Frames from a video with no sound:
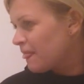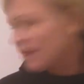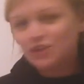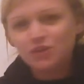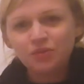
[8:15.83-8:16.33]

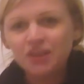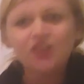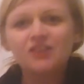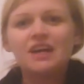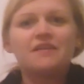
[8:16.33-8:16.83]
Something
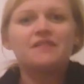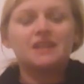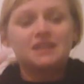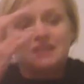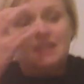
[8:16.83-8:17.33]
on
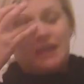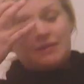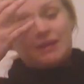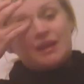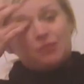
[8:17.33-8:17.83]
Netflix. I mean,
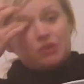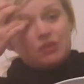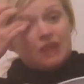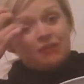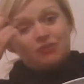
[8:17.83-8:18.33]
it wasn't,
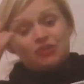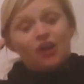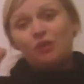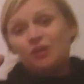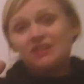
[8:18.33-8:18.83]
I
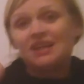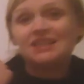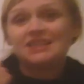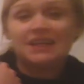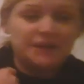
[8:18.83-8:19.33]
started watching it
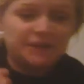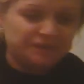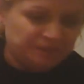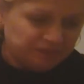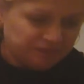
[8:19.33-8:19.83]
last night.
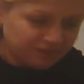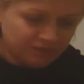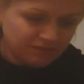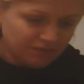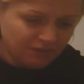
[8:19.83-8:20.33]

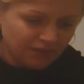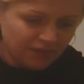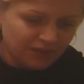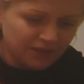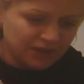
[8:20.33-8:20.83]

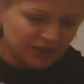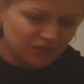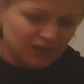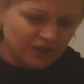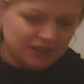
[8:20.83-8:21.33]
Didn't
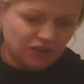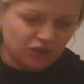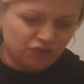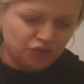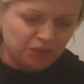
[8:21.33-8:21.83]
really, it's
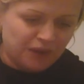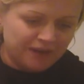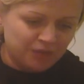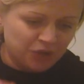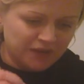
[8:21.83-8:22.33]
got Drew
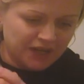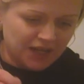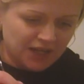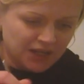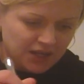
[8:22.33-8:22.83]
Barrymore in it.
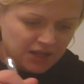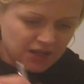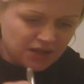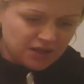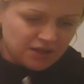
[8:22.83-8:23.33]

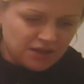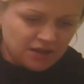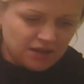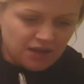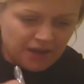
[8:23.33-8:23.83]
Who's that?
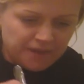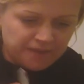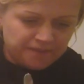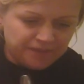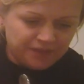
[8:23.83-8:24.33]

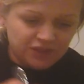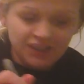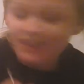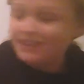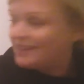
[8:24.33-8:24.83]
Um, the
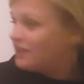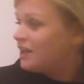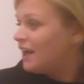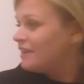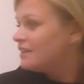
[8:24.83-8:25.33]
E T
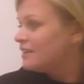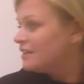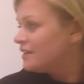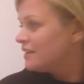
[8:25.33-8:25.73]
girl. Oh.